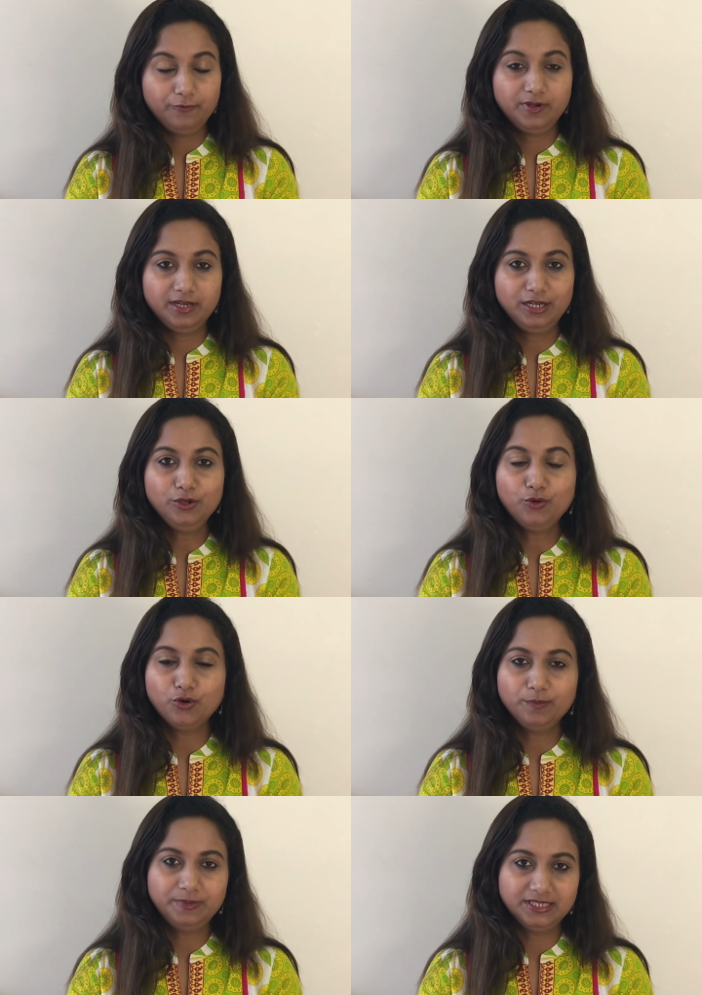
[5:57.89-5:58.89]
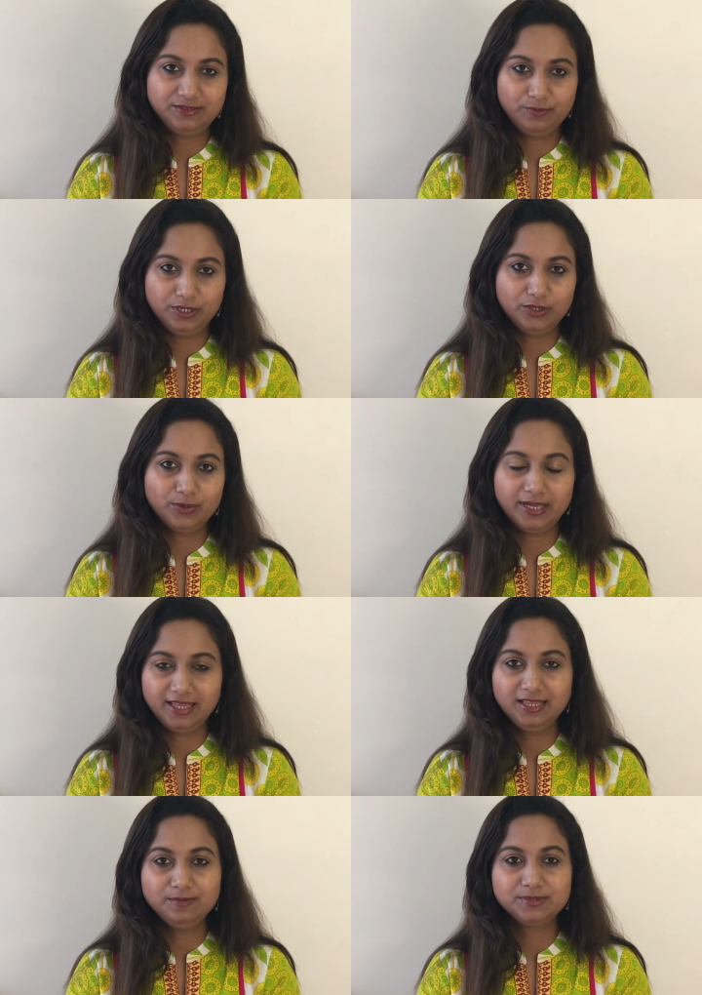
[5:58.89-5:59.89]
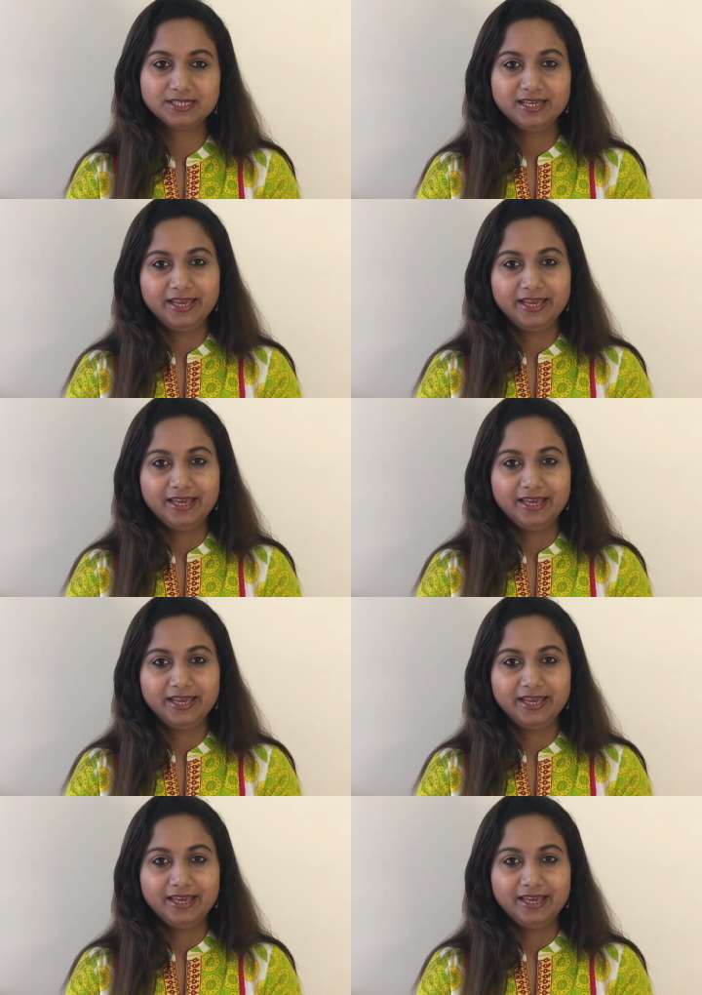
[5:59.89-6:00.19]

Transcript: We really hope this video helps.